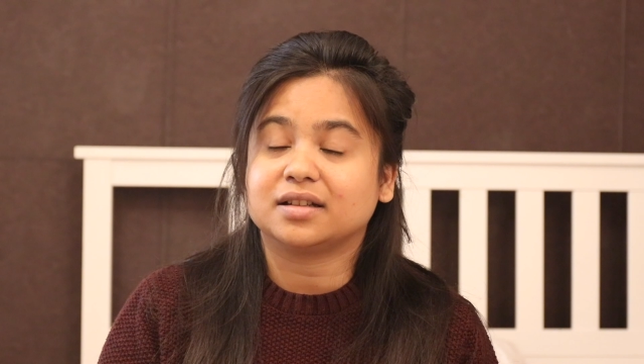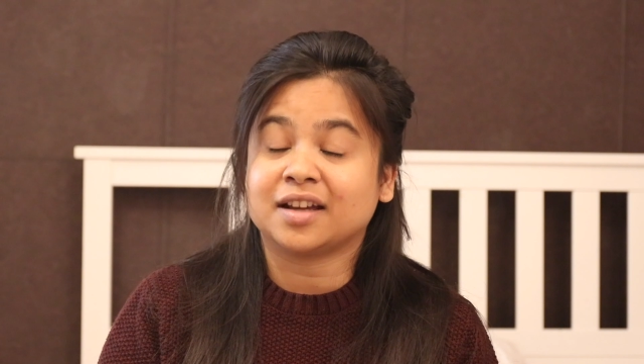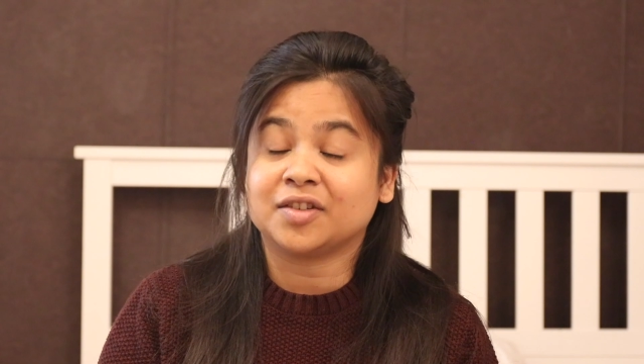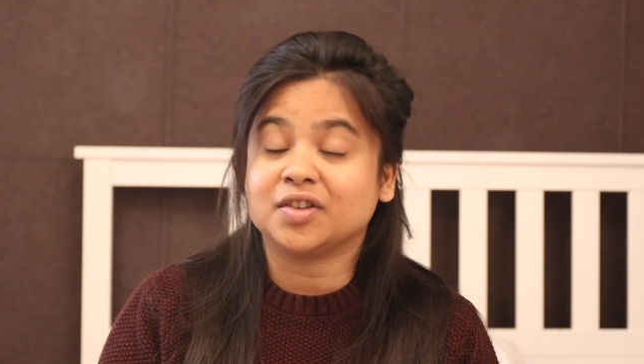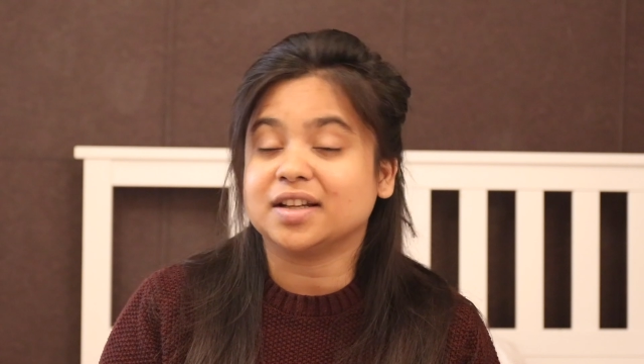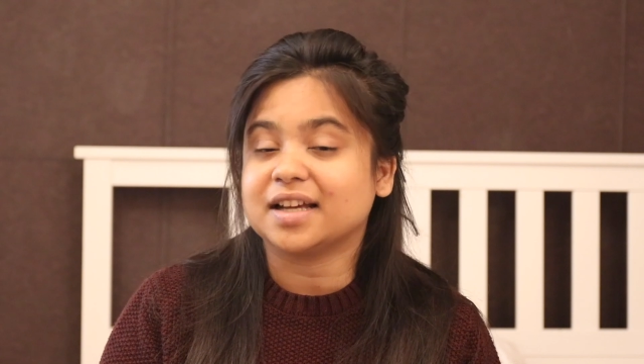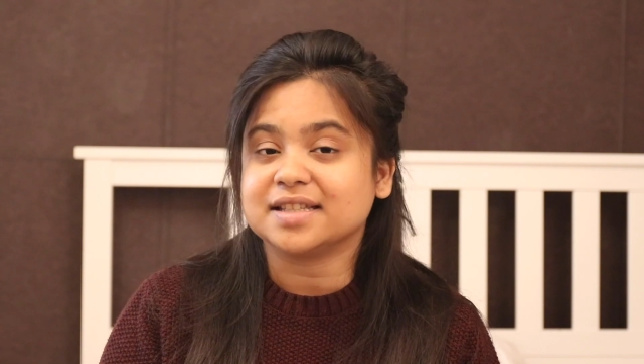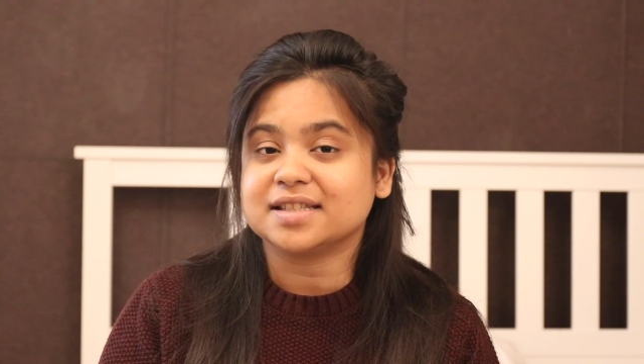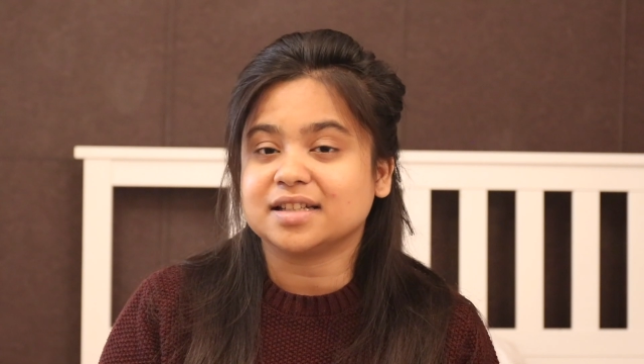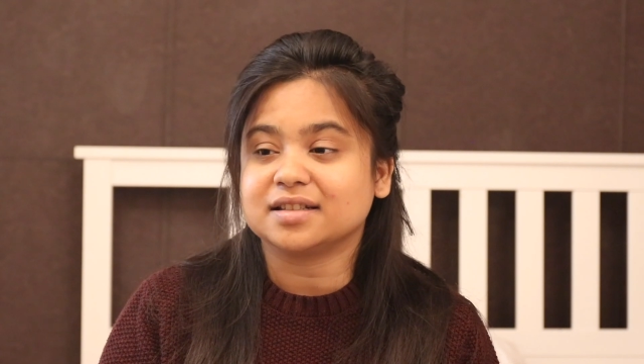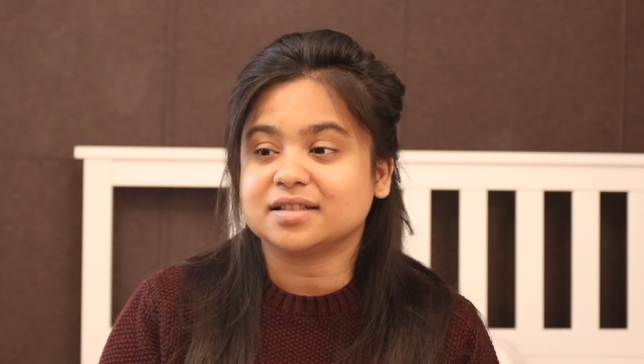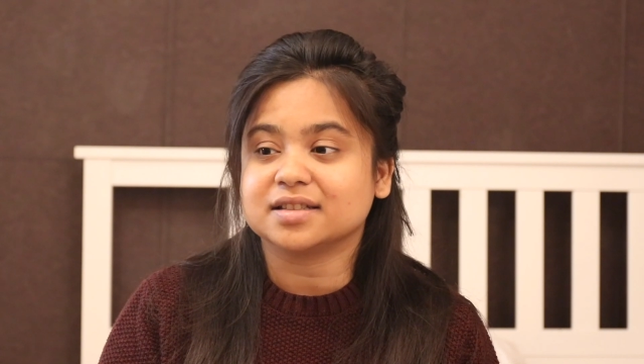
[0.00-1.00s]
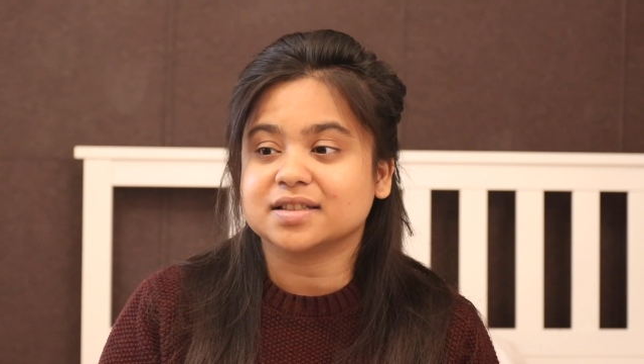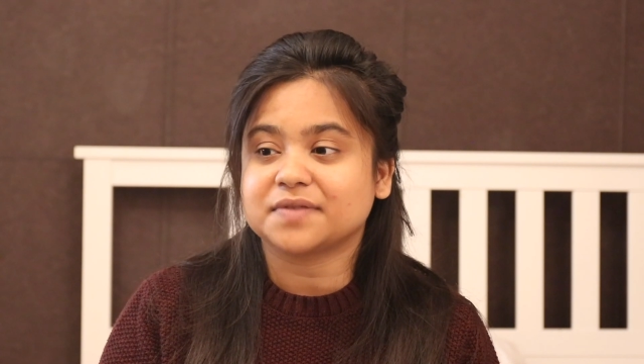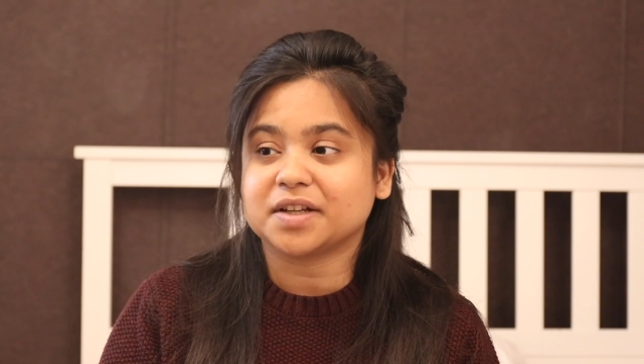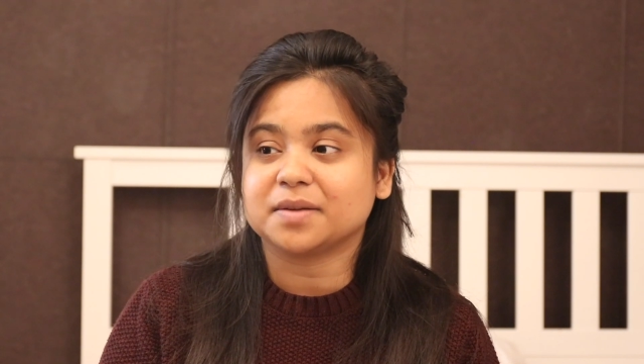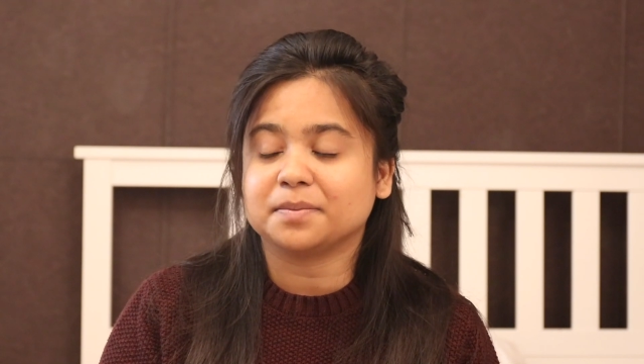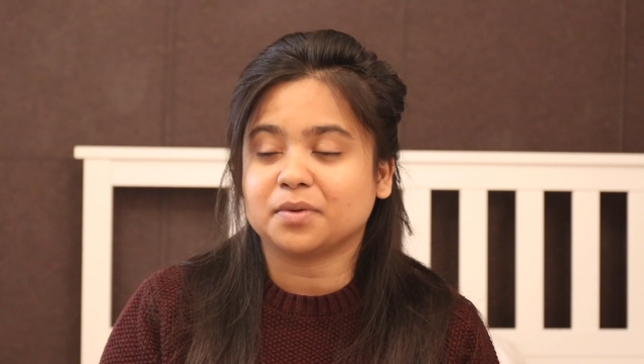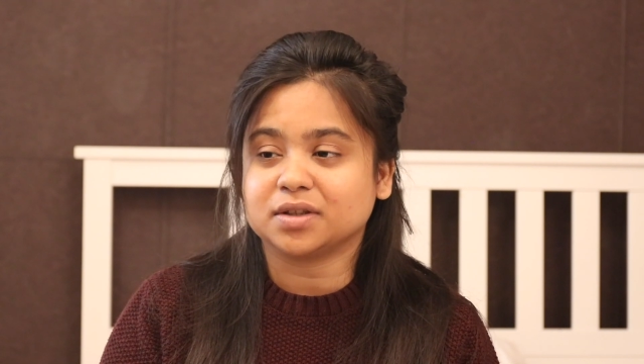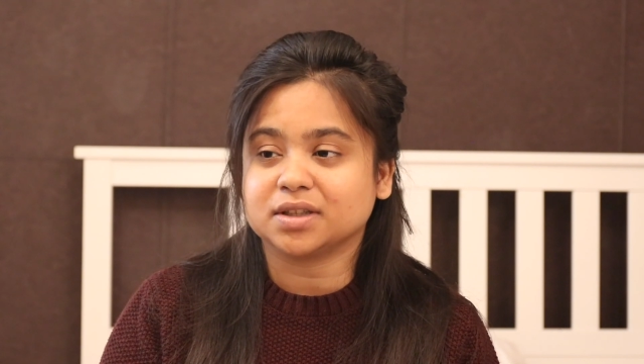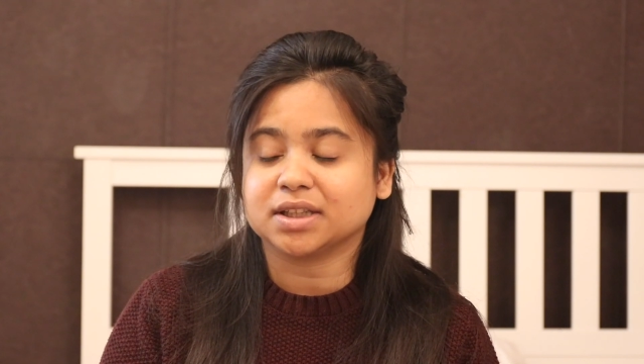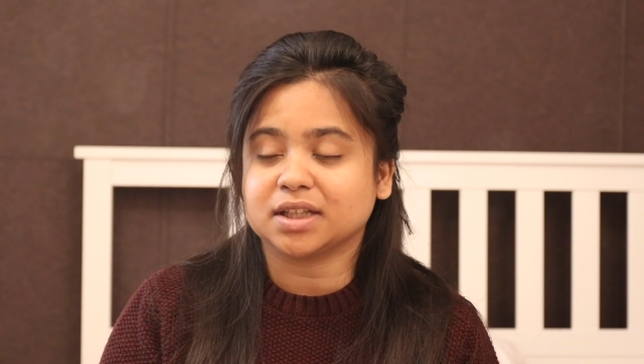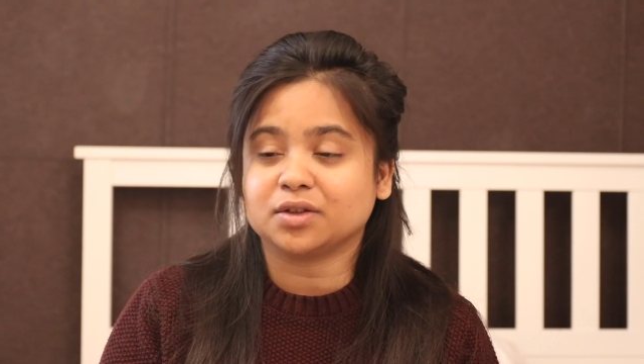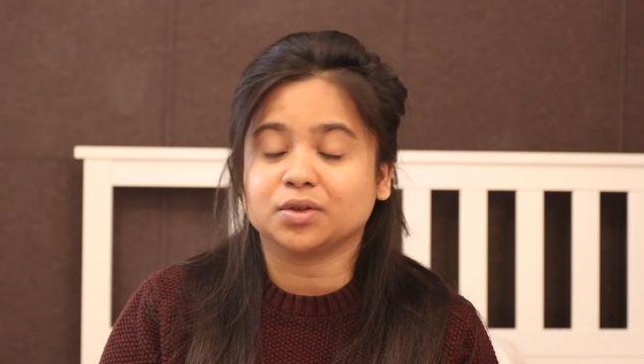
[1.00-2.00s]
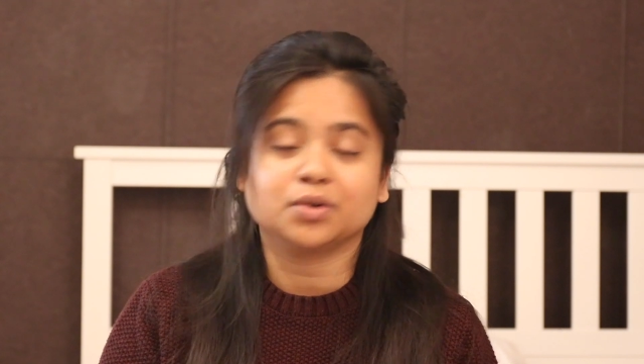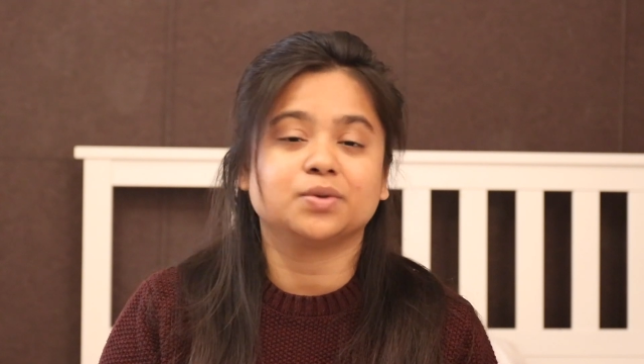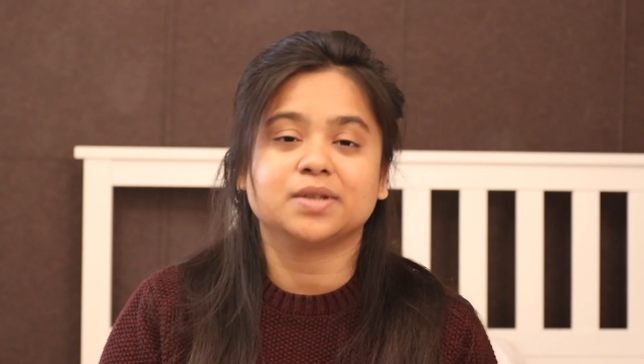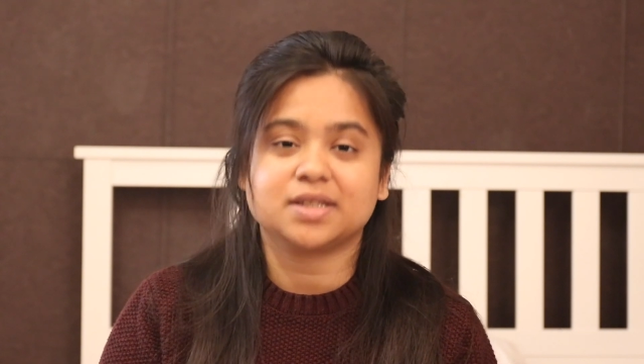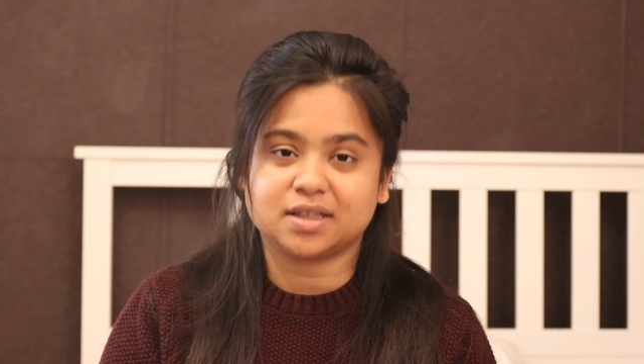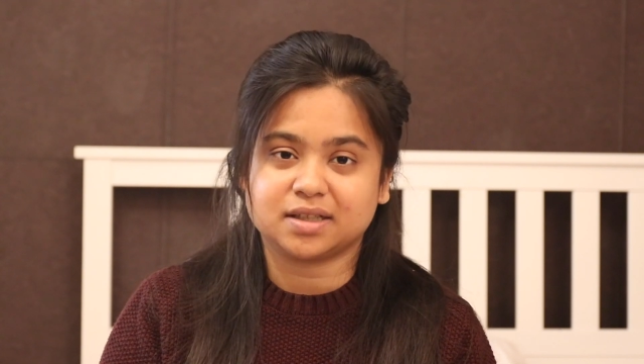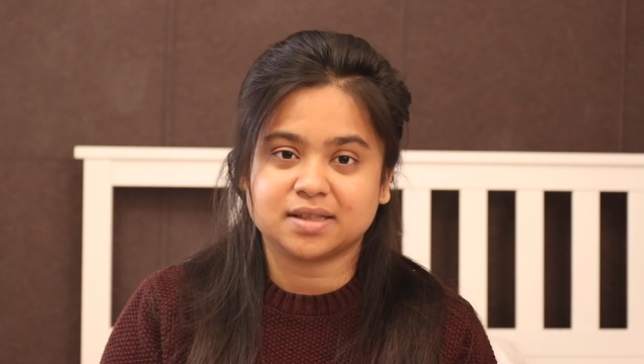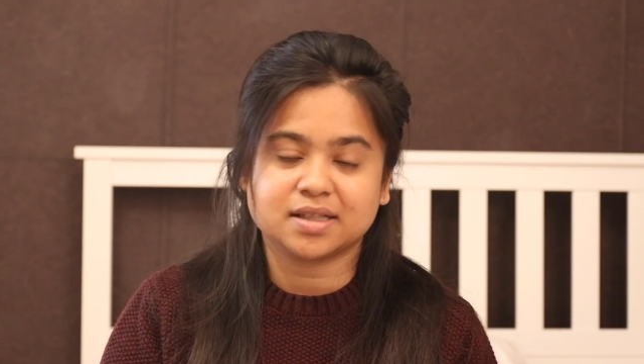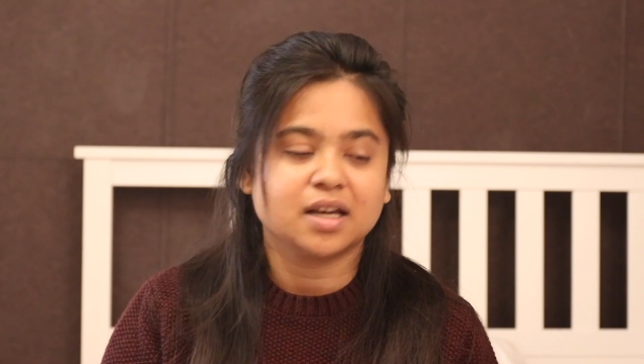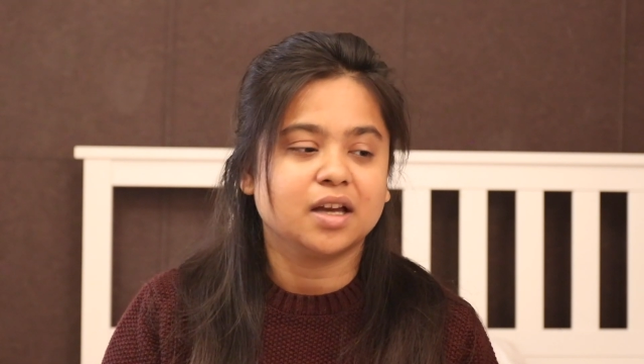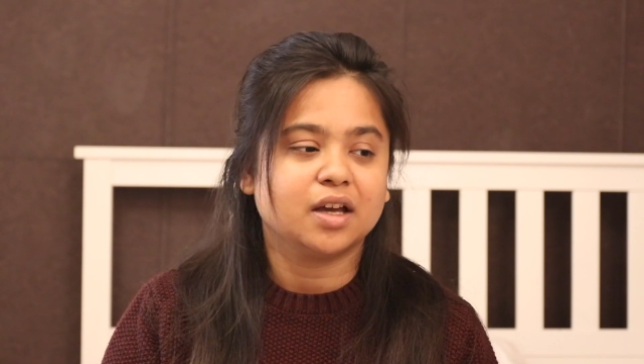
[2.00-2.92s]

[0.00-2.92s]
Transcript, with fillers: I realized that it is very important that on those days,